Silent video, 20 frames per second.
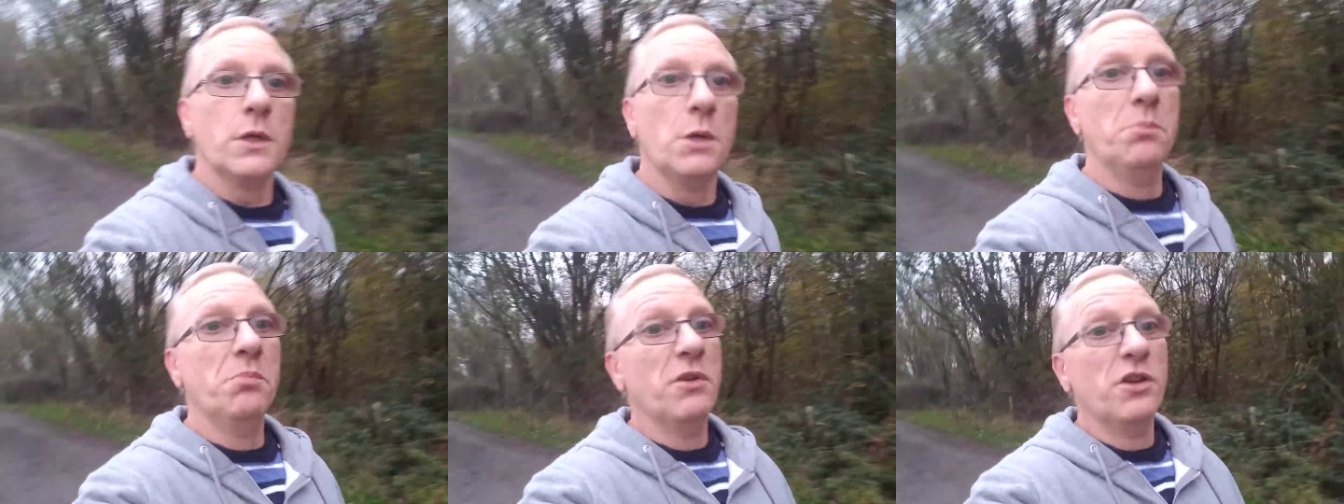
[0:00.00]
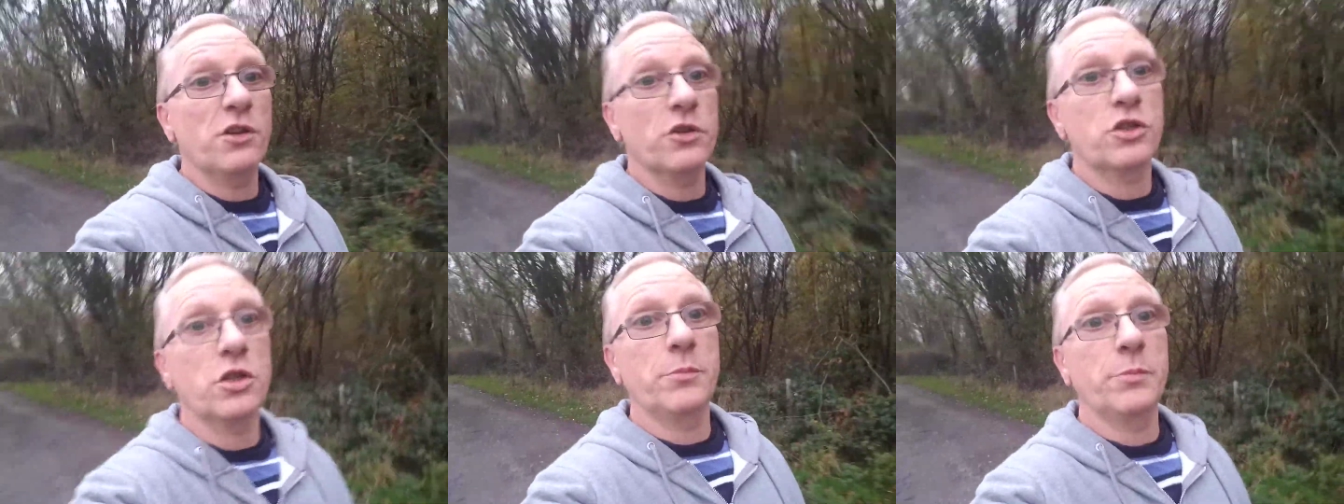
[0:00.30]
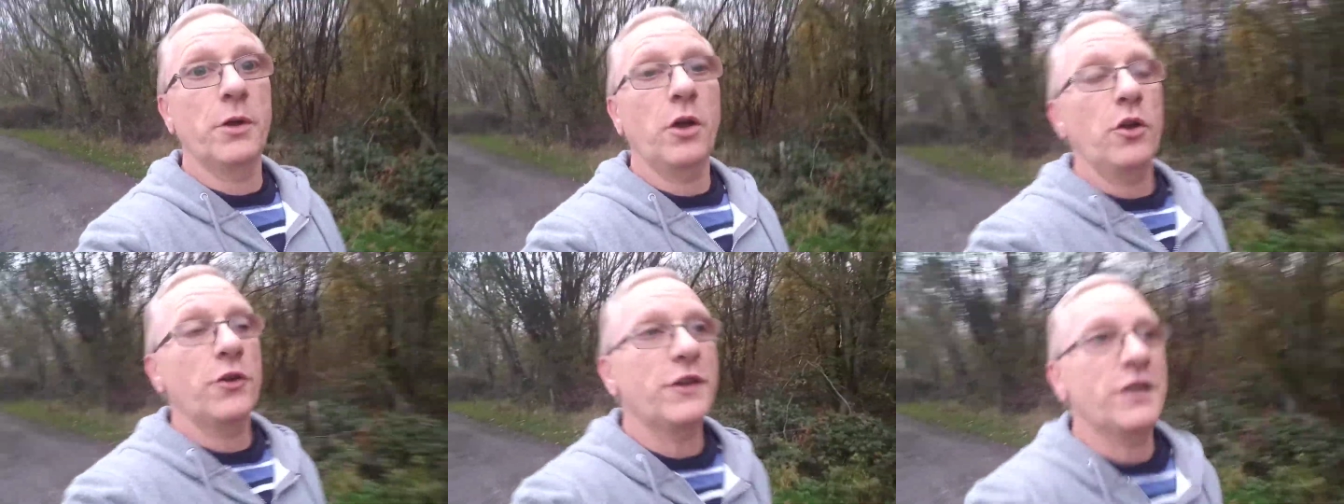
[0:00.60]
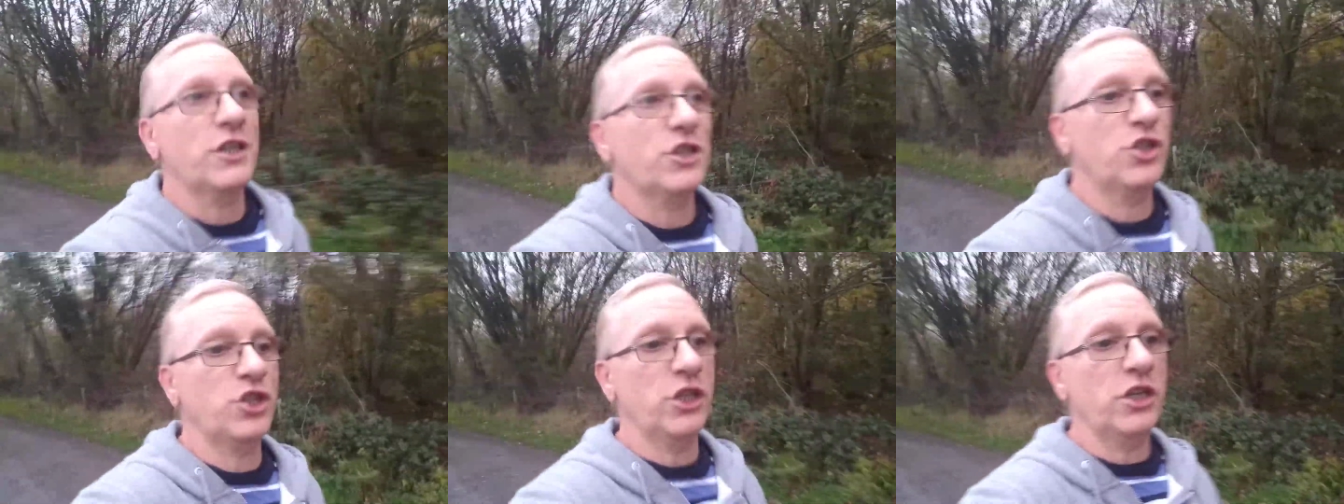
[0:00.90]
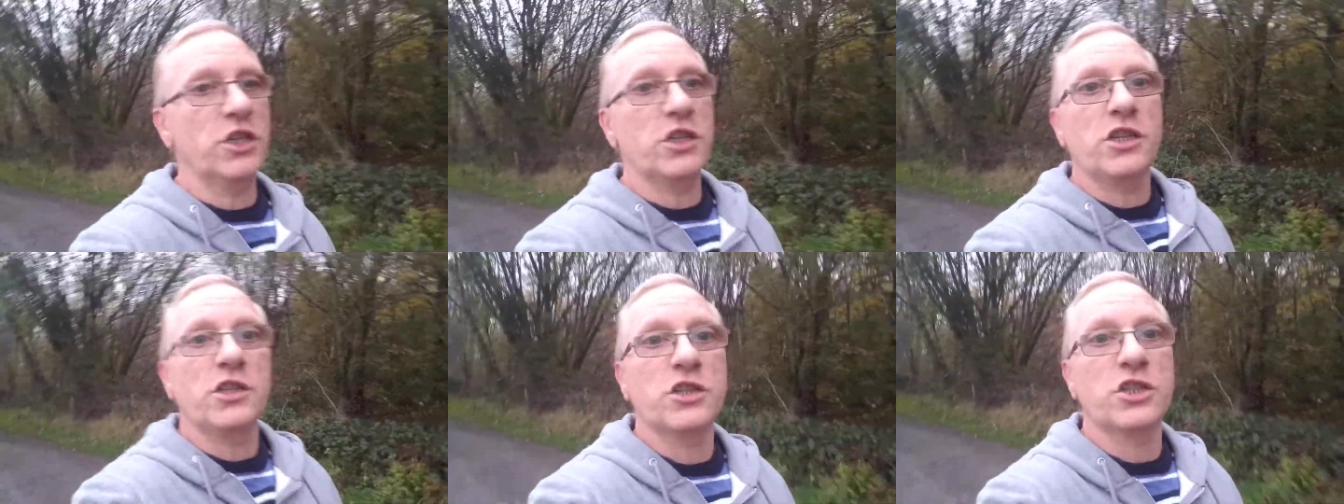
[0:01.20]
But to be honest, she
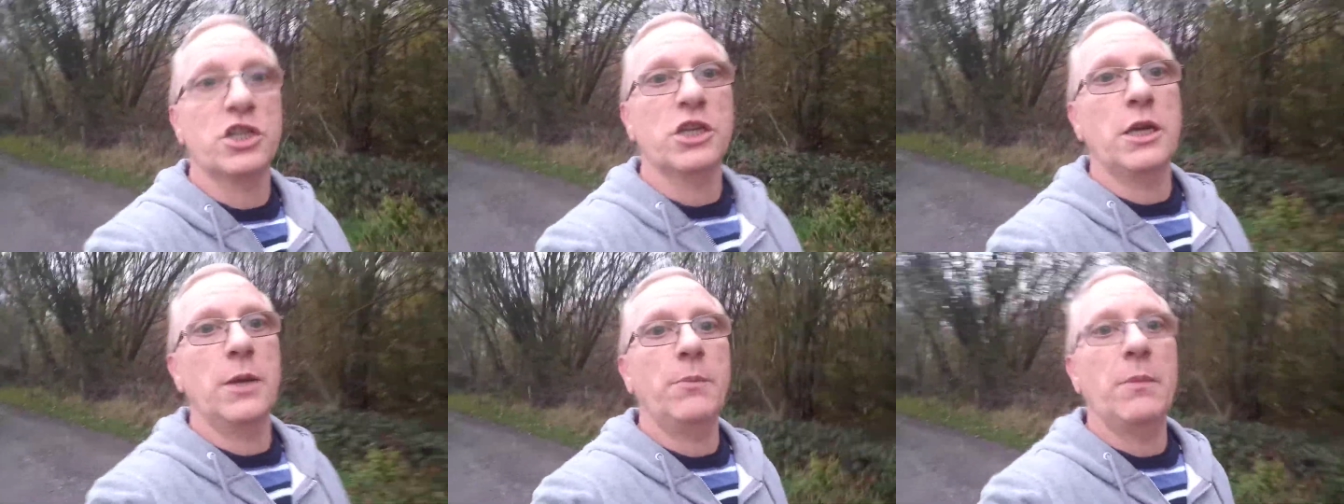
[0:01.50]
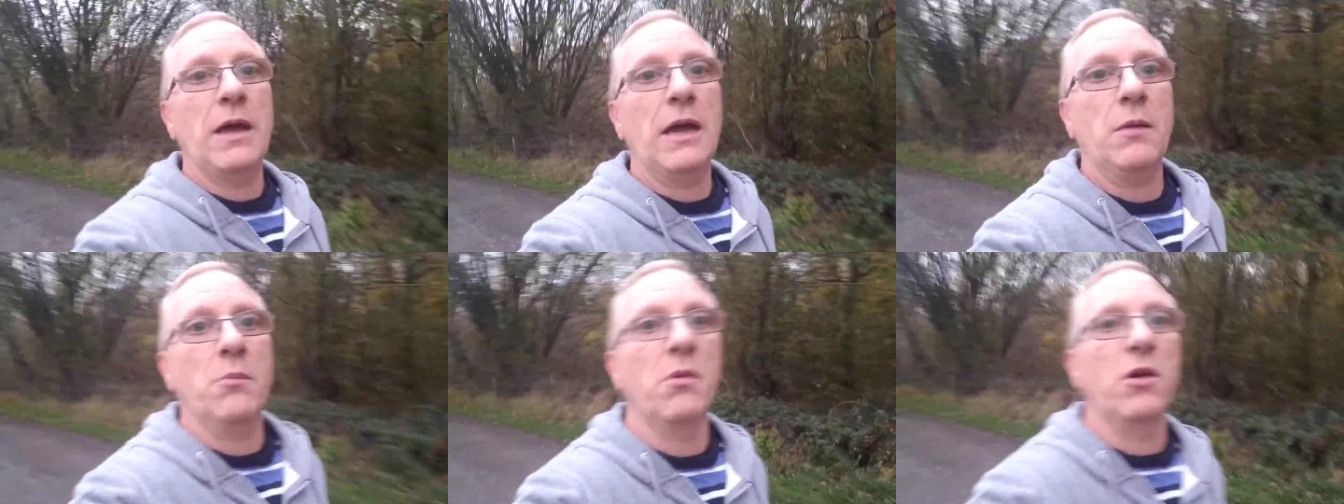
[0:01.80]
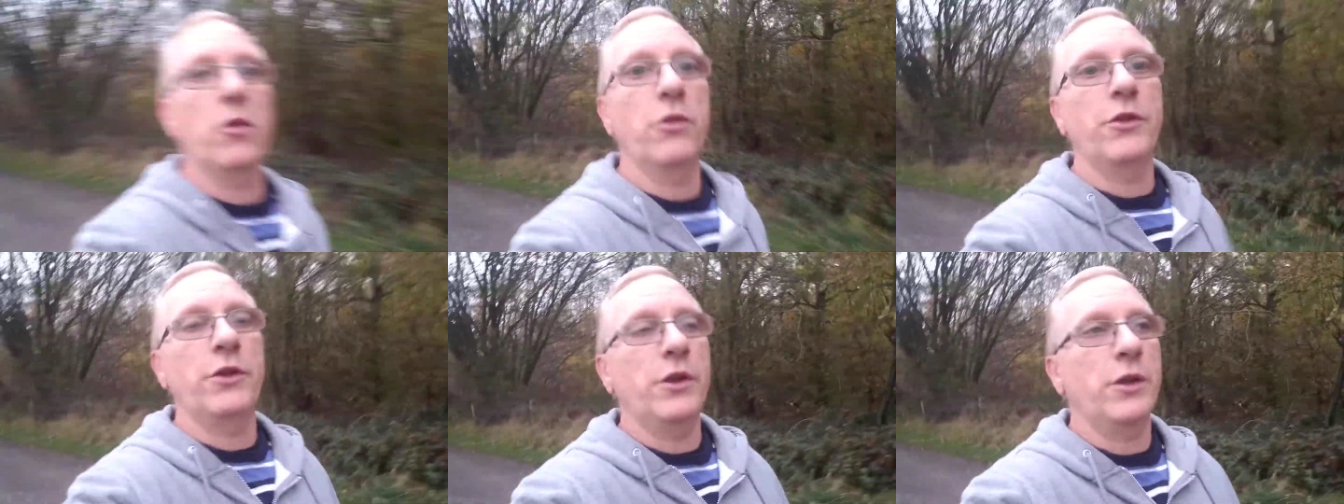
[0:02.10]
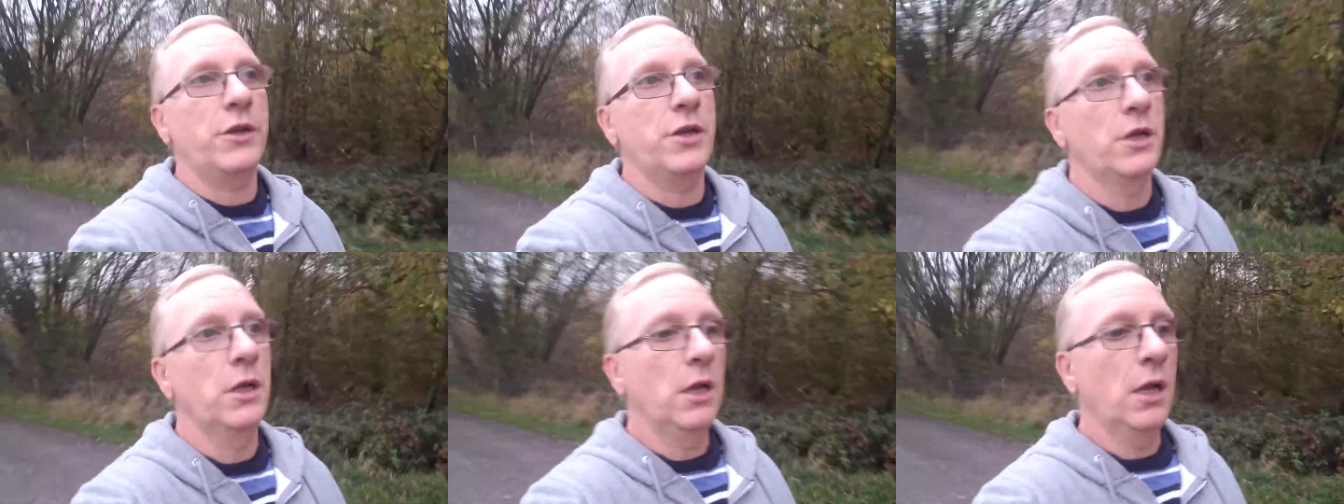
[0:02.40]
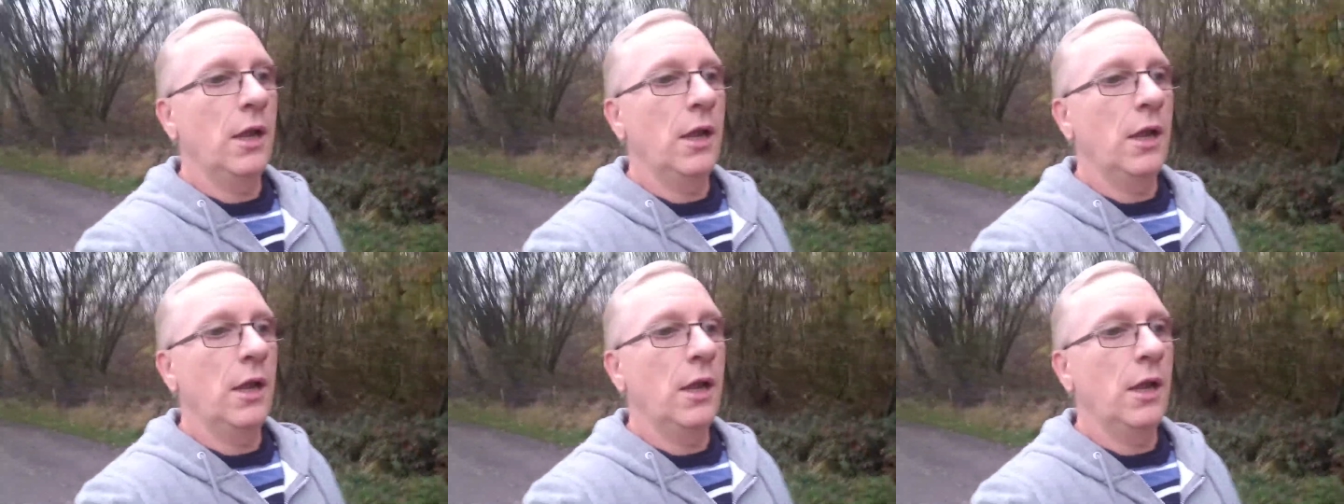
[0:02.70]
didn't seem that bothered.